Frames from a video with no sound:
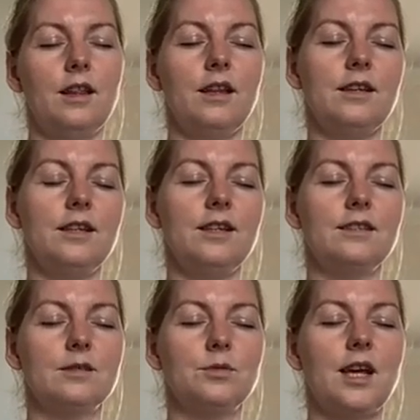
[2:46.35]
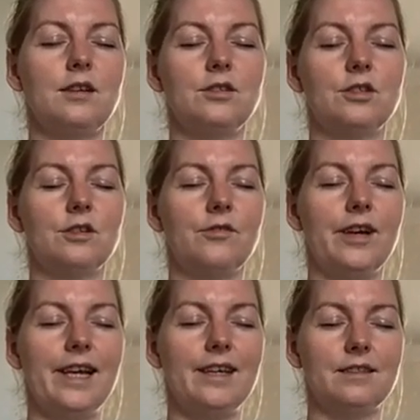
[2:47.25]
that needs some tension
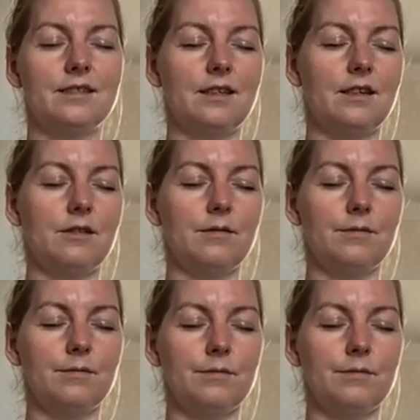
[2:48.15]
releasing.